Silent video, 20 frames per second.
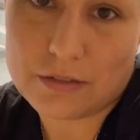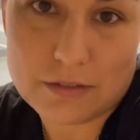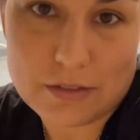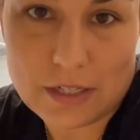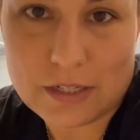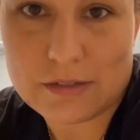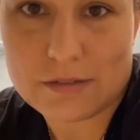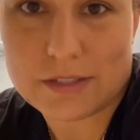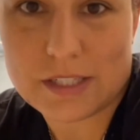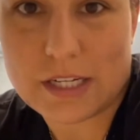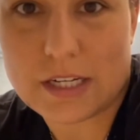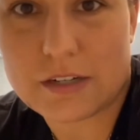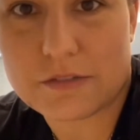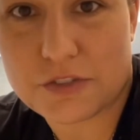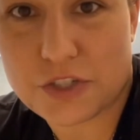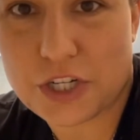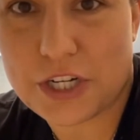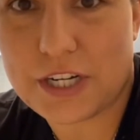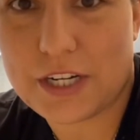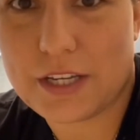outside of
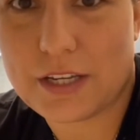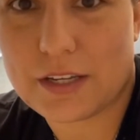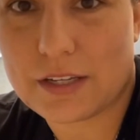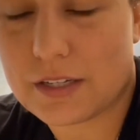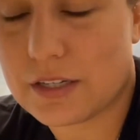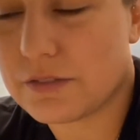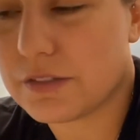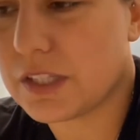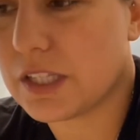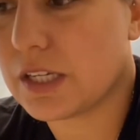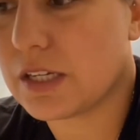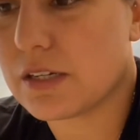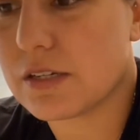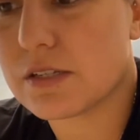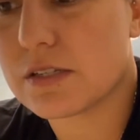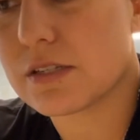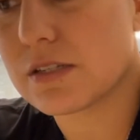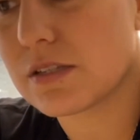training and everything else.